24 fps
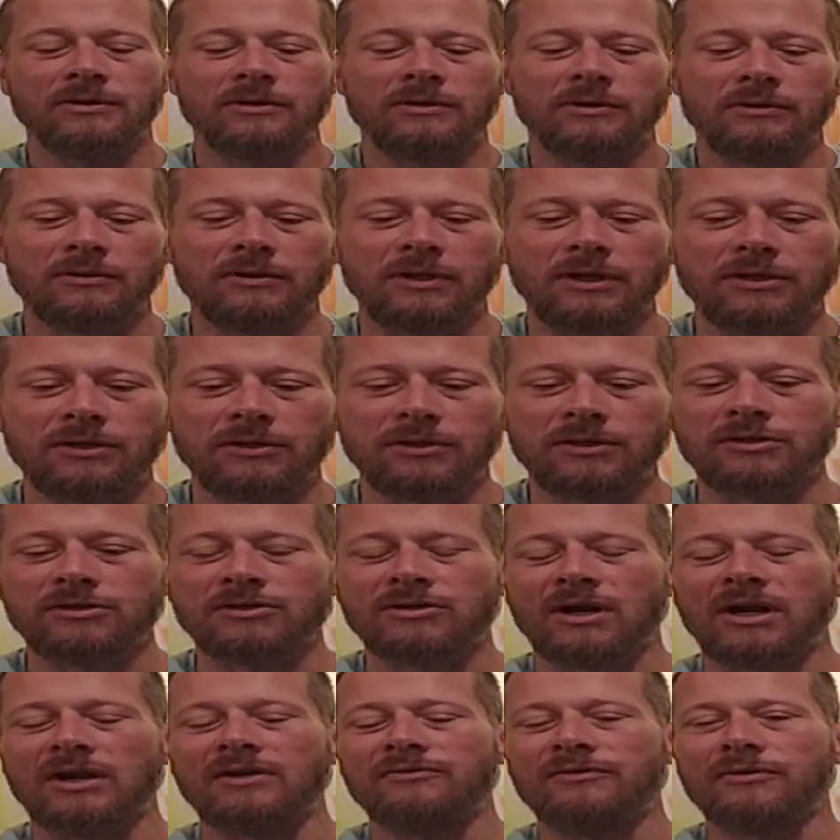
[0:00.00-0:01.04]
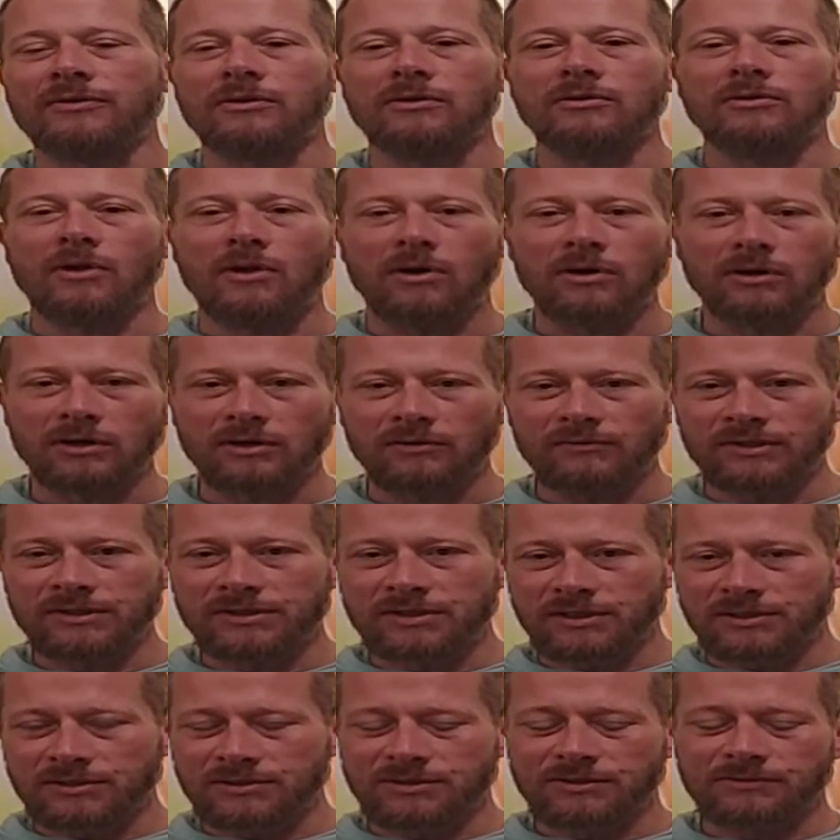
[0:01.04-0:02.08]
then you can try for the longer
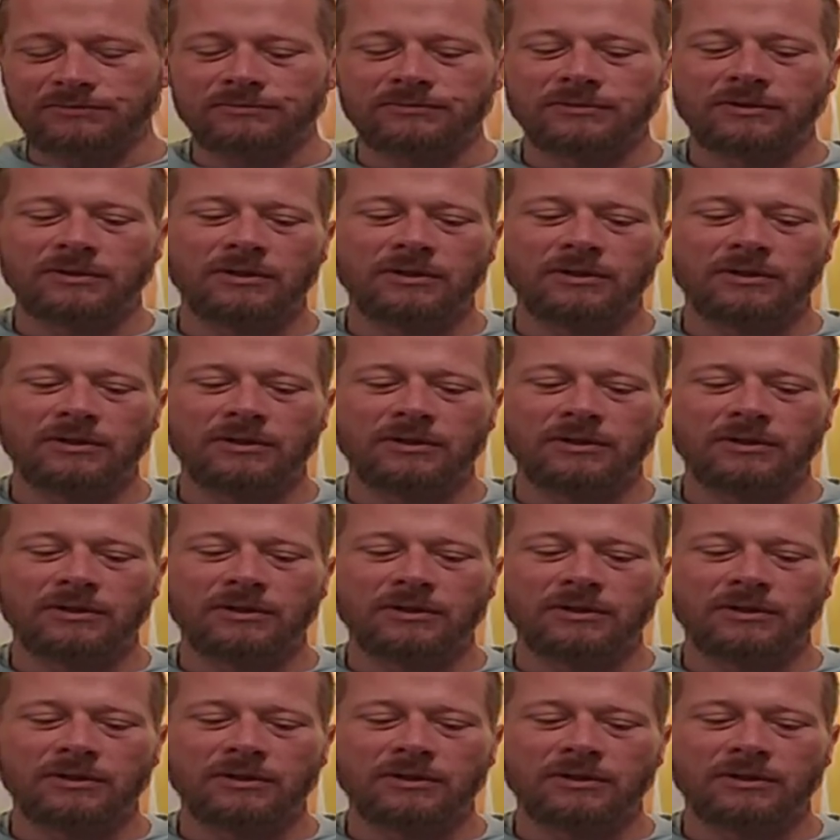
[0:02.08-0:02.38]
retention.